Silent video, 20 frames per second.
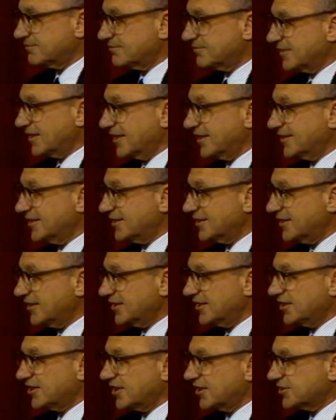And
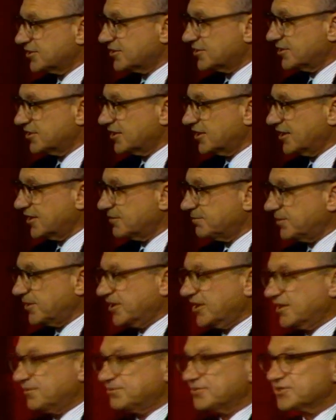indeed, I started out by
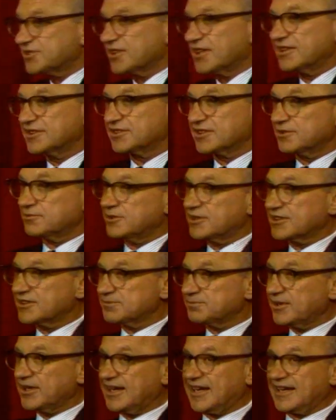emphasizing what has
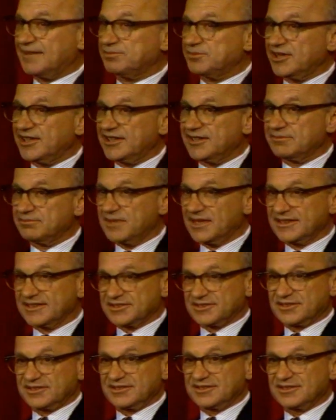been happening in
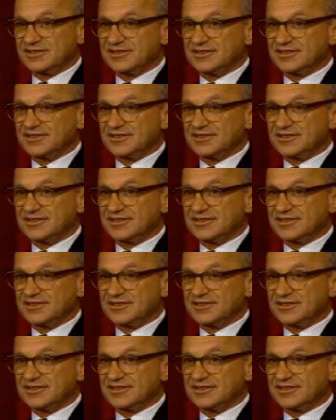medicine